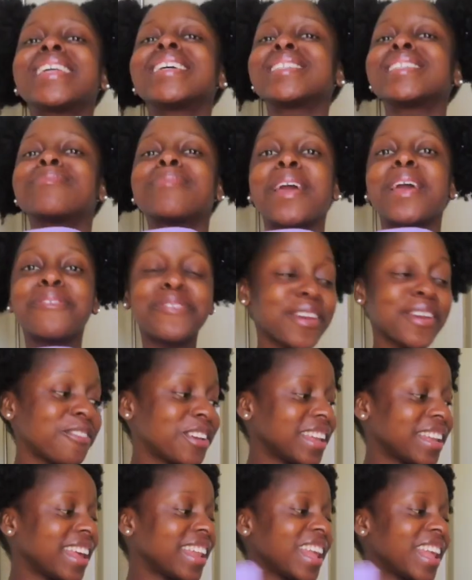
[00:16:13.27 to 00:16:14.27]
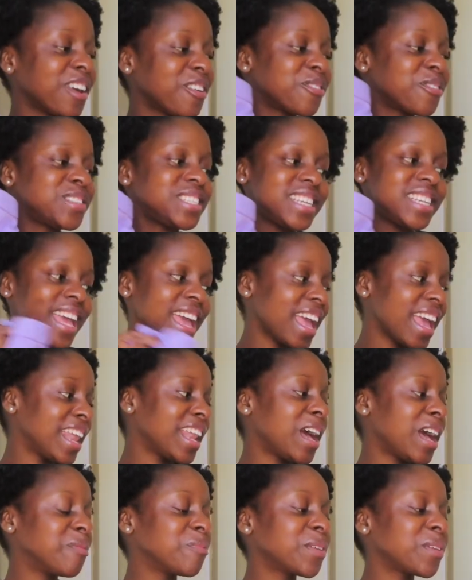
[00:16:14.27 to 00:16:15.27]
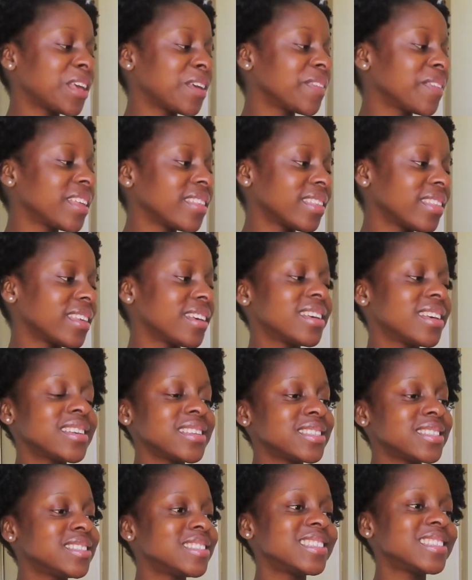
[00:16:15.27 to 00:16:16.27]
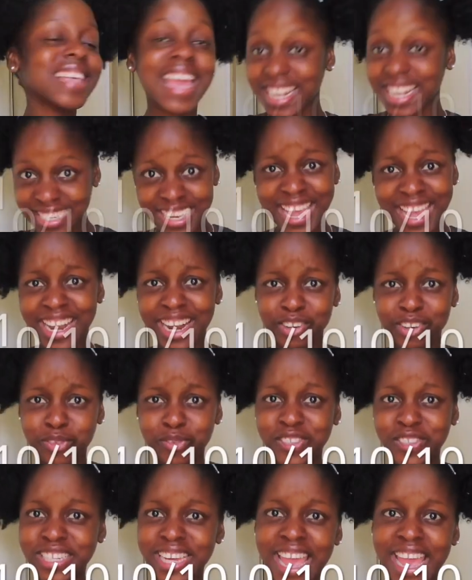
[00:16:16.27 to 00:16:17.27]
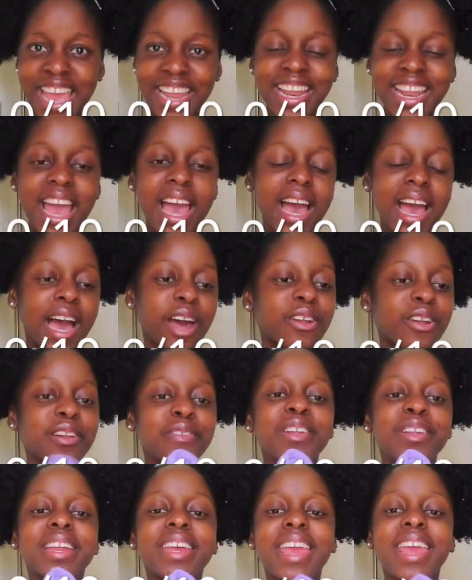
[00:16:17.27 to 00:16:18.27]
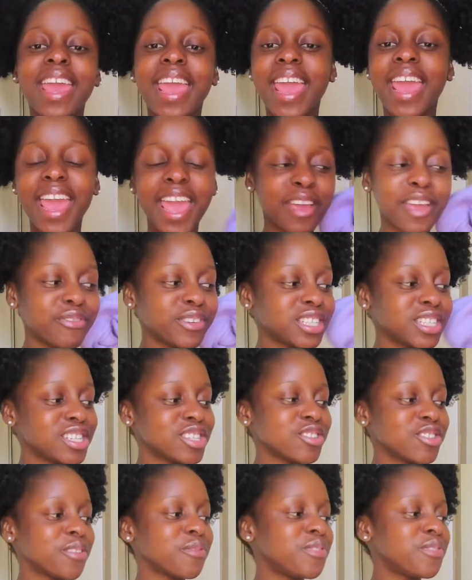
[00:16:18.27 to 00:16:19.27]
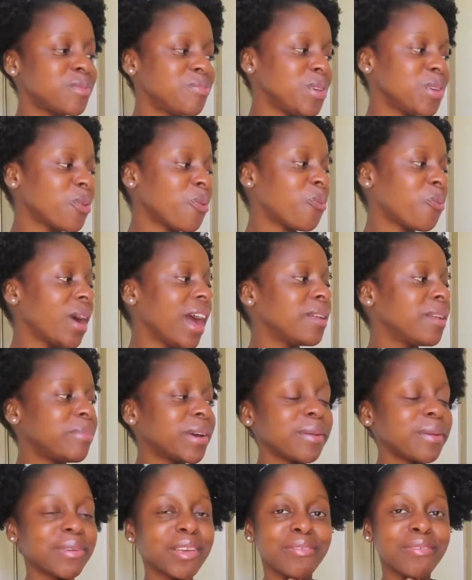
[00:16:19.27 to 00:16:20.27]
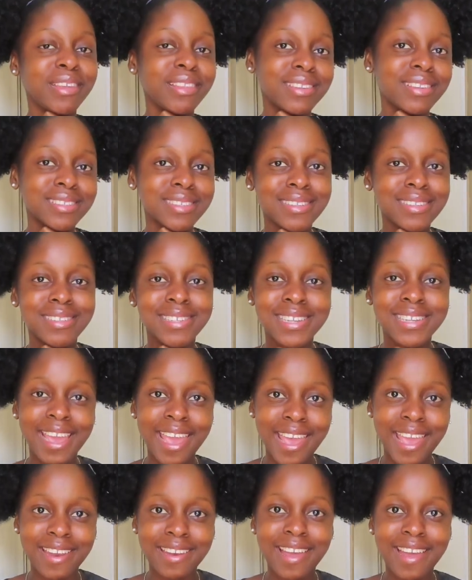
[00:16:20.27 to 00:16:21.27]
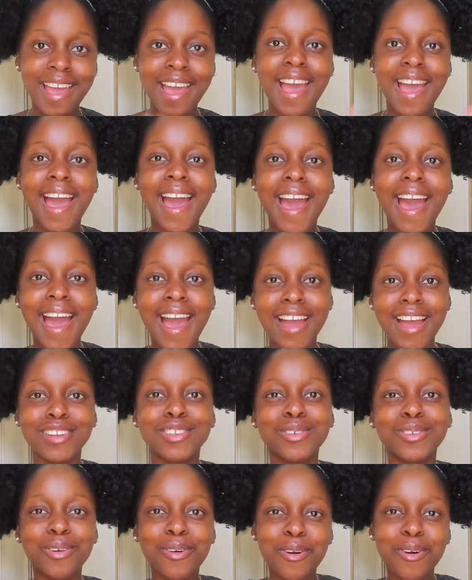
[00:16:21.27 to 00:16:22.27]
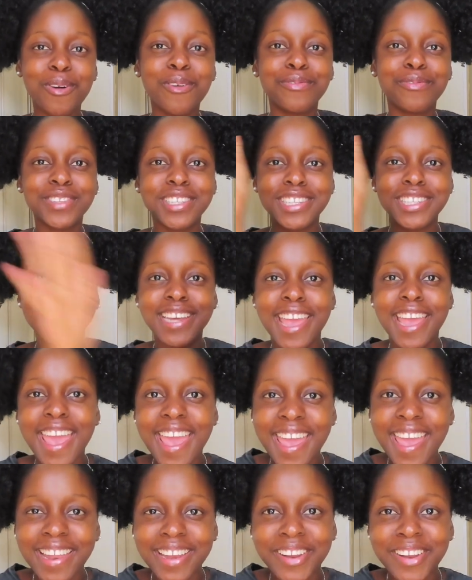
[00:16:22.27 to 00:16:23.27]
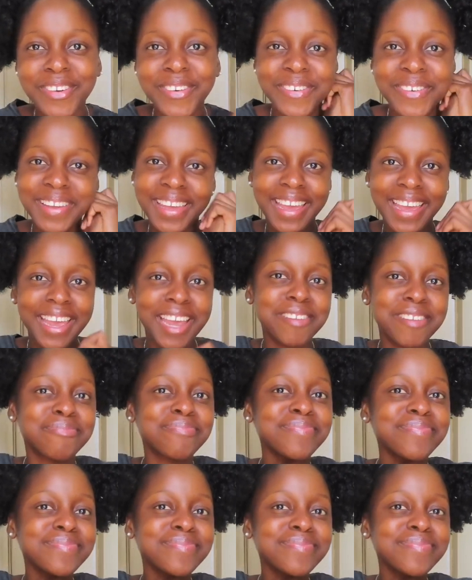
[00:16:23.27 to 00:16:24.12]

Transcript: is my favorite, and out of 10, I'm giving this a 10 out of 10. I don't even care if it does not fit me or what, but I'm giving this a 10 out of 10. Okay.